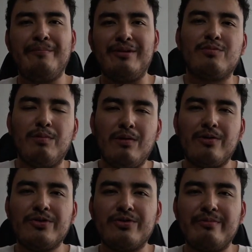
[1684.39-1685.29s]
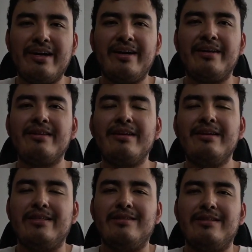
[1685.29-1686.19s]
Explore your mind
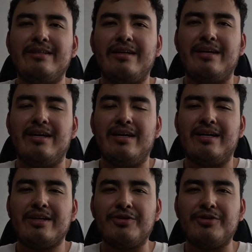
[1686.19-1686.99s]
in a